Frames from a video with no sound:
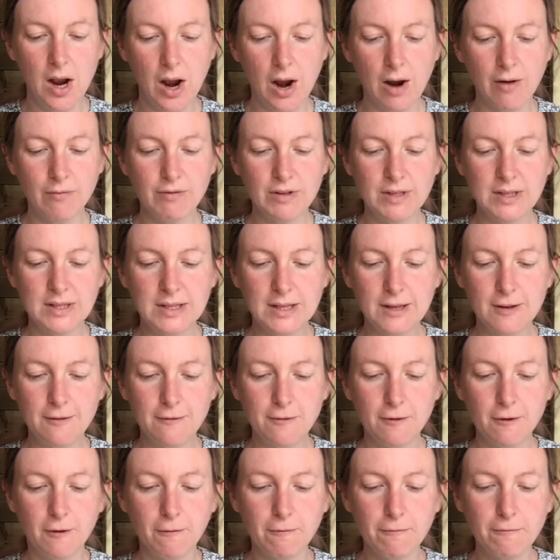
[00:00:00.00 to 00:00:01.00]
and
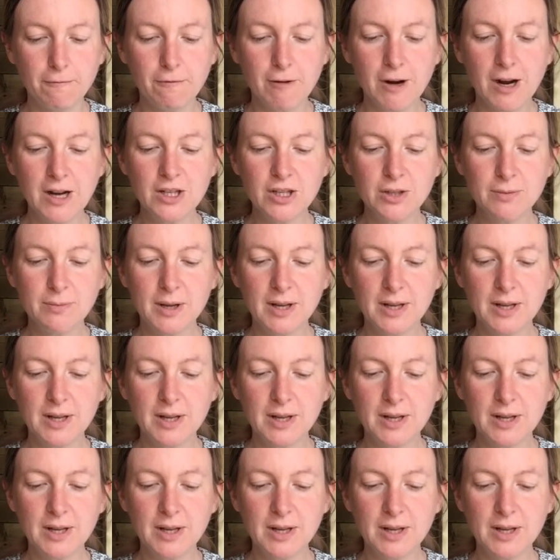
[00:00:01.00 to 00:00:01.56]
receive your fresh